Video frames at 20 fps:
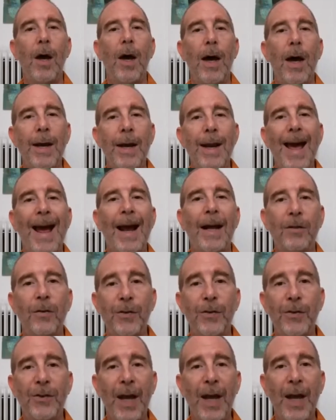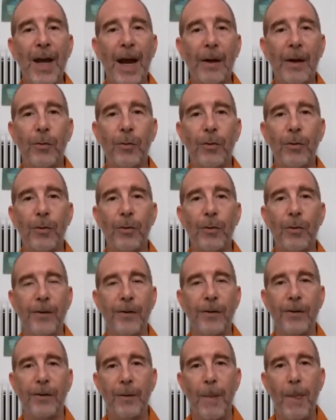an act of
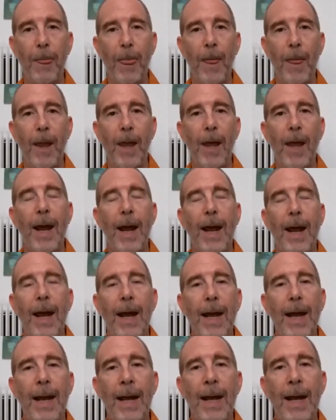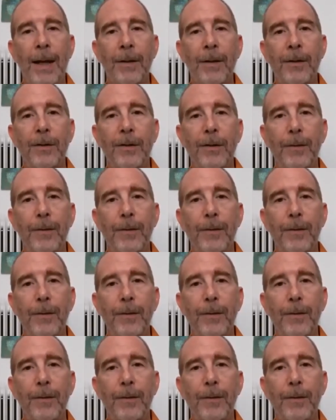sacrifice. And